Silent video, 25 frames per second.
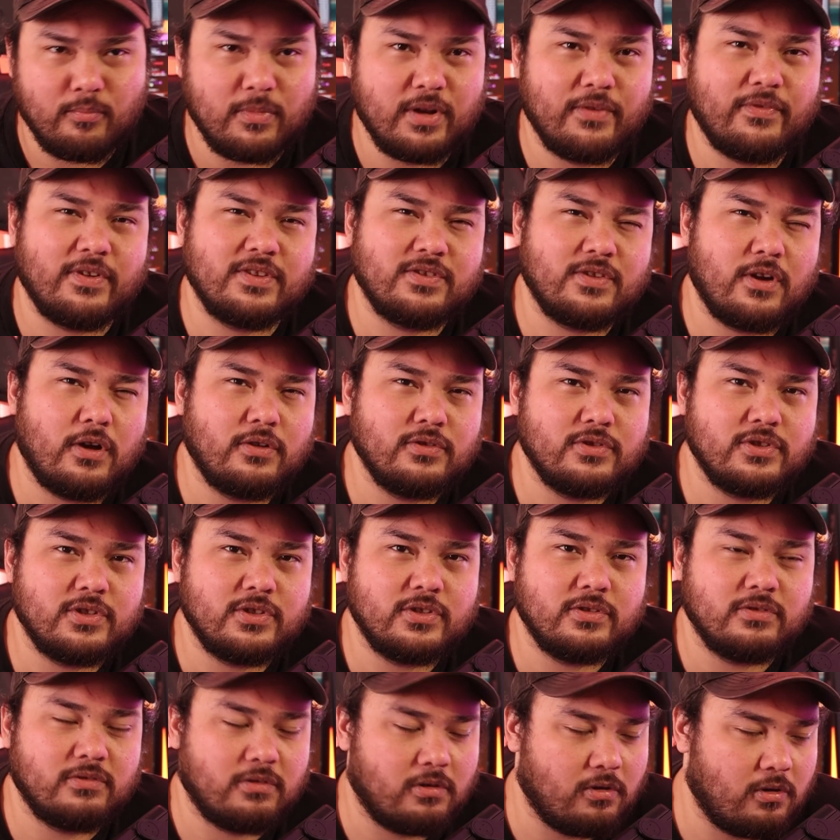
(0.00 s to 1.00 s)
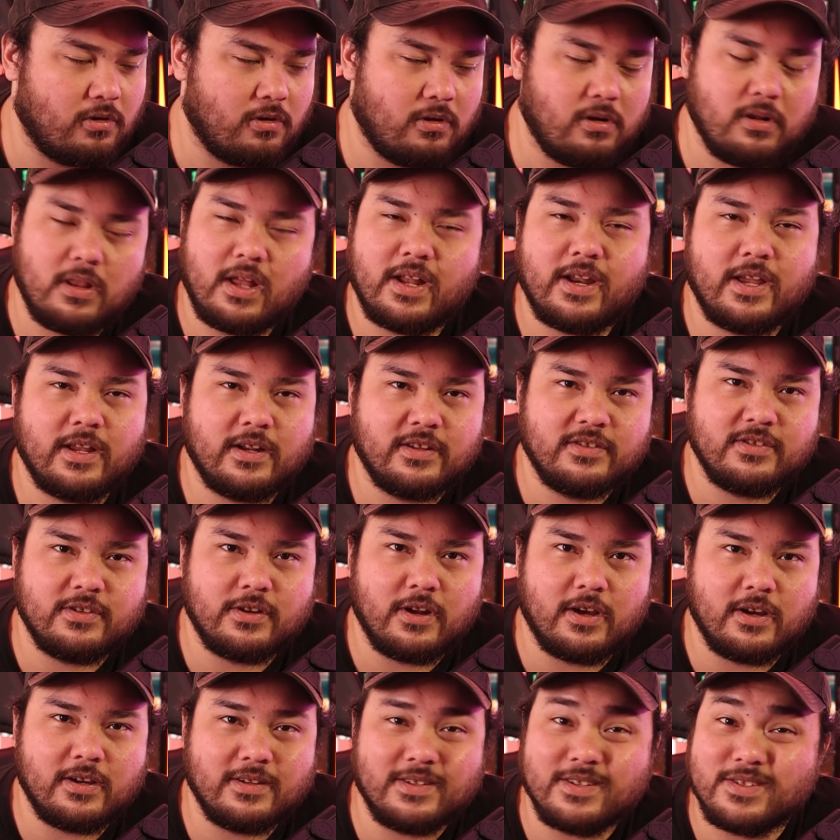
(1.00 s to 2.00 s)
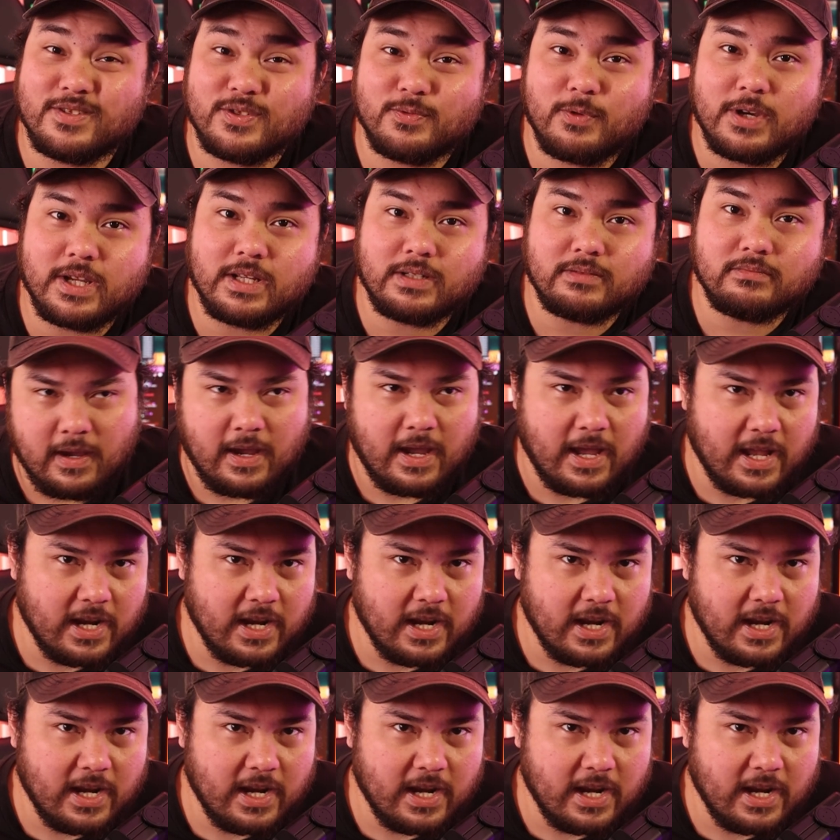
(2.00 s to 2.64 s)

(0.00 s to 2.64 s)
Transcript: But if I told you all I needed to know, then sweet.